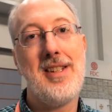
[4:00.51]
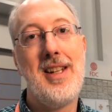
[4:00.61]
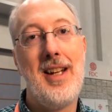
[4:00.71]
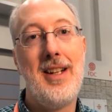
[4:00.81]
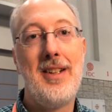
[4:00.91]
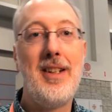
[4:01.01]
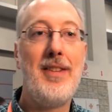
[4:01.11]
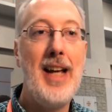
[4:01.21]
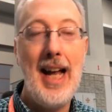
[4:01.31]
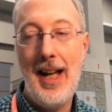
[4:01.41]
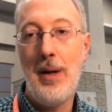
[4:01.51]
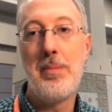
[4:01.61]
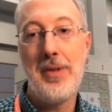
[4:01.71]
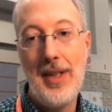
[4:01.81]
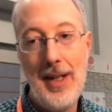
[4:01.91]
and then that
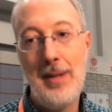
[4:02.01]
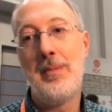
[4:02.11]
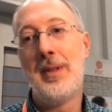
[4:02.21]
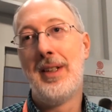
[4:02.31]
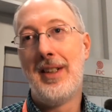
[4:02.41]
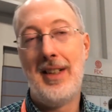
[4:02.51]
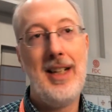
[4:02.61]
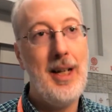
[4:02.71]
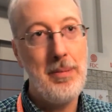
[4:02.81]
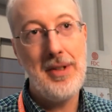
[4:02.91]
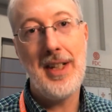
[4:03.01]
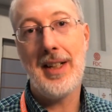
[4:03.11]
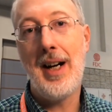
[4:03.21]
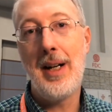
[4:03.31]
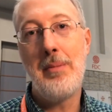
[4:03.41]
helps them and helps the
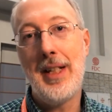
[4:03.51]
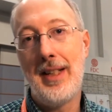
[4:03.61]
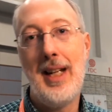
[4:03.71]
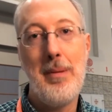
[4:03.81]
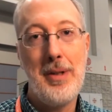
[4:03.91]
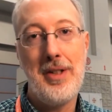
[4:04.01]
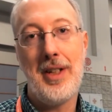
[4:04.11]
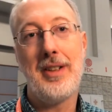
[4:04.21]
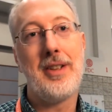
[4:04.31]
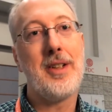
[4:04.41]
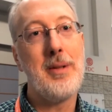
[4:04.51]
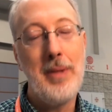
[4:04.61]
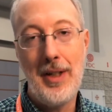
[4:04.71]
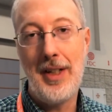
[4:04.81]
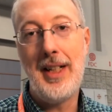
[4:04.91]
economy in that particular
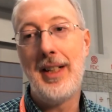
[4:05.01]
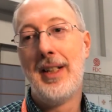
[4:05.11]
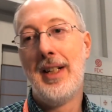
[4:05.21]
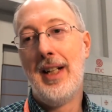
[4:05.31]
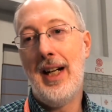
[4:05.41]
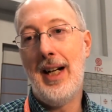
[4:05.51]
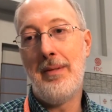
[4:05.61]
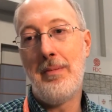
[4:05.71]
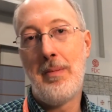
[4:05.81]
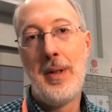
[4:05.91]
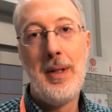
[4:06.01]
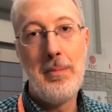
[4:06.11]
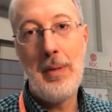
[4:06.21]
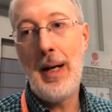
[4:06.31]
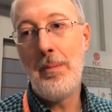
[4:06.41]
community
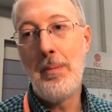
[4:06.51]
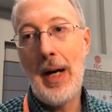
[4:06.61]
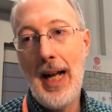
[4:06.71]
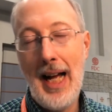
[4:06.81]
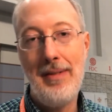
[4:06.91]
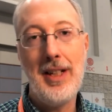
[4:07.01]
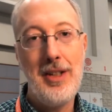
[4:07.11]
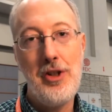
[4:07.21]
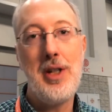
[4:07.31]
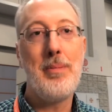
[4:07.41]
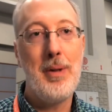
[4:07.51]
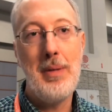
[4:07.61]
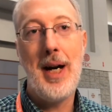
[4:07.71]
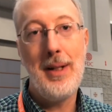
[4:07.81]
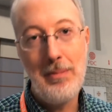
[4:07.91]
by having a cheaper
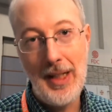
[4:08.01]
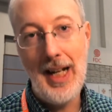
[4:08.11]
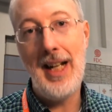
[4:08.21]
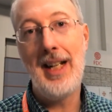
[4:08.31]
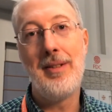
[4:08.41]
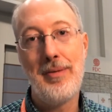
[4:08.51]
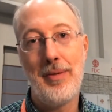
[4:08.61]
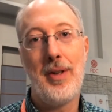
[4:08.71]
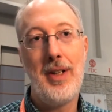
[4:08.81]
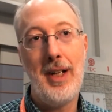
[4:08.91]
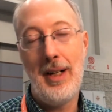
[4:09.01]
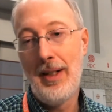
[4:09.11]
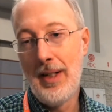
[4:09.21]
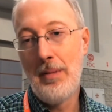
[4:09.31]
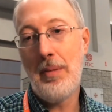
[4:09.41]
bottom line for the
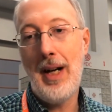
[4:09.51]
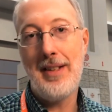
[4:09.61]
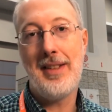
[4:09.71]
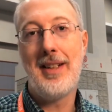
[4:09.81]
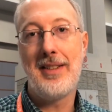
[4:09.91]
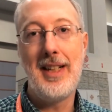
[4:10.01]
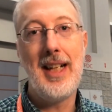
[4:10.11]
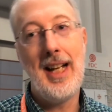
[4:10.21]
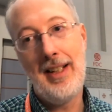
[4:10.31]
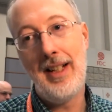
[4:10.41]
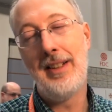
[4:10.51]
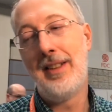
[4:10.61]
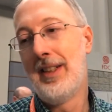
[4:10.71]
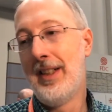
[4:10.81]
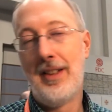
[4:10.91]
processing and then
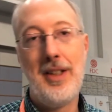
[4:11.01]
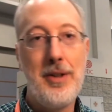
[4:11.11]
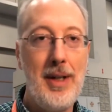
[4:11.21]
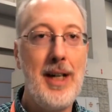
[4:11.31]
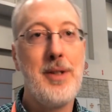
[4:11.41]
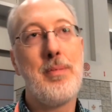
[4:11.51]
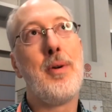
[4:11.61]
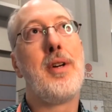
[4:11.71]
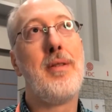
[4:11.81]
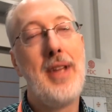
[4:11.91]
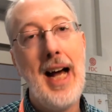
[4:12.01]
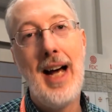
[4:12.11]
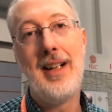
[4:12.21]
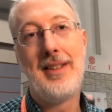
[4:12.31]
the transport of that